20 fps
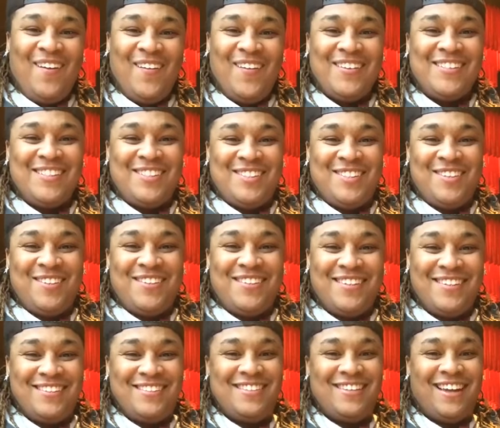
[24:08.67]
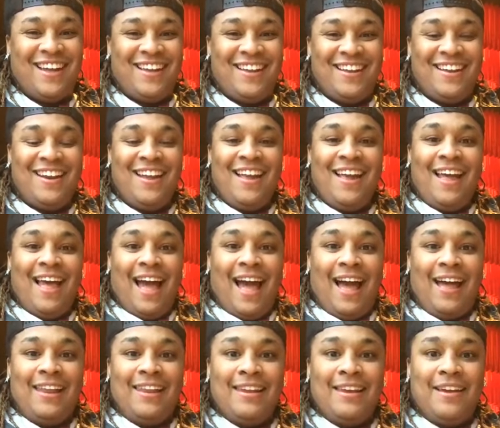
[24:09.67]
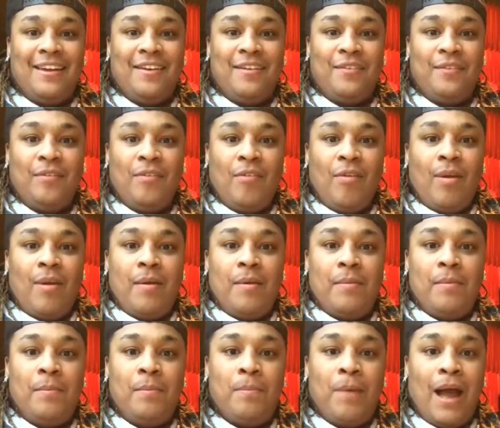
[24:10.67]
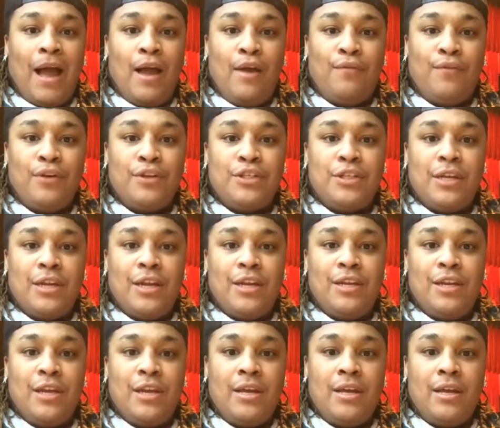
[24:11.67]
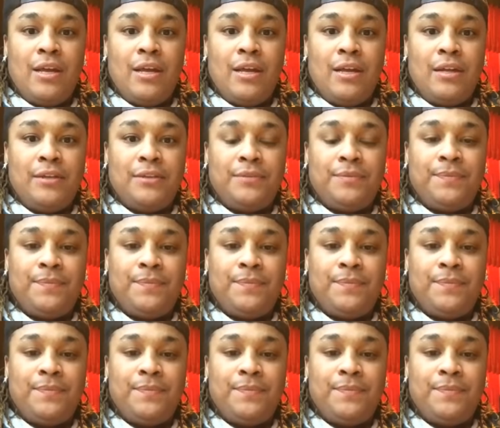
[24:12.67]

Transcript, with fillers: Orange juice and Jada. I live by Virginia.